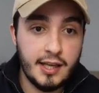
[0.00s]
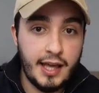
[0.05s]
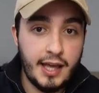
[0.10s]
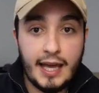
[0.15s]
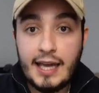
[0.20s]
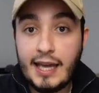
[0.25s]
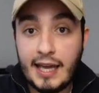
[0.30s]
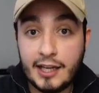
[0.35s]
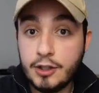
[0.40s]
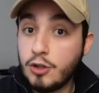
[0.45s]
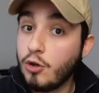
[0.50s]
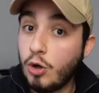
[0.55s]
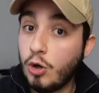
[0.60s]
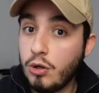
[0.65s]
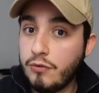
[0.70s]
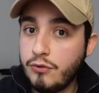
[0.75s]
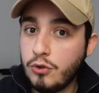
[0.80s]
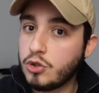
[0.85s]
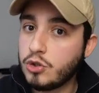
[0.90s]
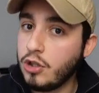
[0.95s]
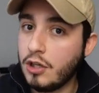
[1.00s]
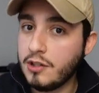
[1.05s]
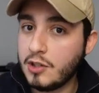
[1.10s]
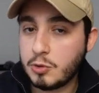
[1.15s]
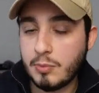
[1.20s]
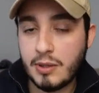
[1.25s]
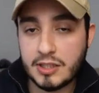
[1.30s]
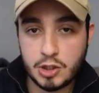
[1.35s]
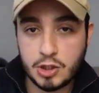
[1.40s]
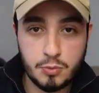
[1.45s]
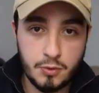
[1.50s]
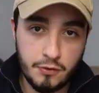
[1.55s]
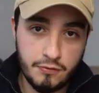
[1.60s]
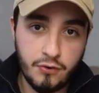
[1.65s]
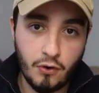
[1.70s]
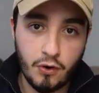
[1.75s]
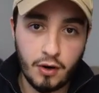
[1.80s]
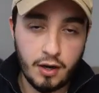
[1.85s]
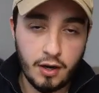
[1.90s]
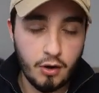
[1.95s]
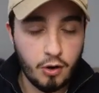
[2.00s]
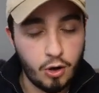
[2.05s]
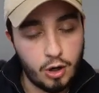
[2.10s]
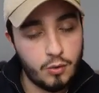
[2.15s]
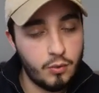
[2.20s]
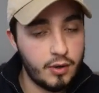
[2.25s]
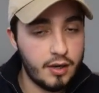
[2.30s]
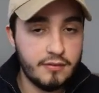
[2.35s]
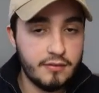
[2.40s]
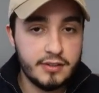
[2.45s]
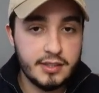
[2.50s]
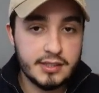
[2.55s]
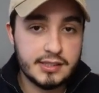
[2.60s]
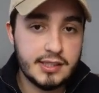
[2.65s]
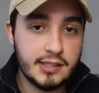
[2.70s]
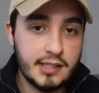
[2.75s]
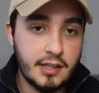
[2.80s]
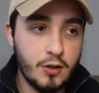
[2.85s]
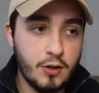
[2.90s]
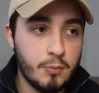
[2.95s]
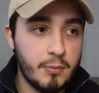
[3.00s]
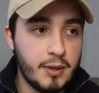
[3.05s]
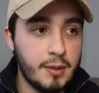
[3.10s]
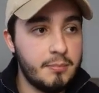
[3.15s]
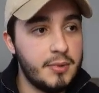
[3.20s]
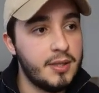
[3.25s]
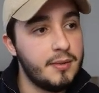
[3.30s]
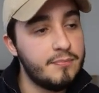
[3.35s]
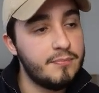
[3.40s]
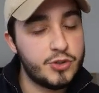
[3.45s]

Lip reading: hey, I don't know if you saw this message before, or whatever the scenario might be.